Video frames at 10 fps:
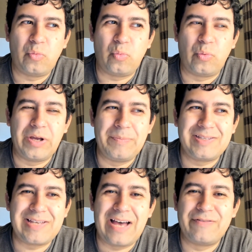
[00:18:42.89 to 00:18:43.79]
when
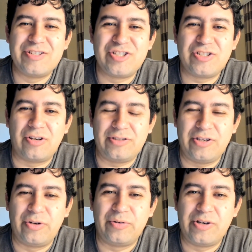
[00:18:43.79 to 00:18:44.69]
McTavish, you
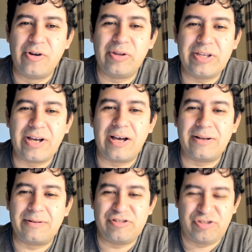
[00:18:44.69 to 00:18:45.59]
know, nearly got
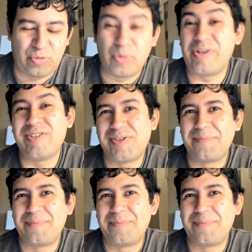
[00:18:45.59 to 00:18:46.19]
shorties?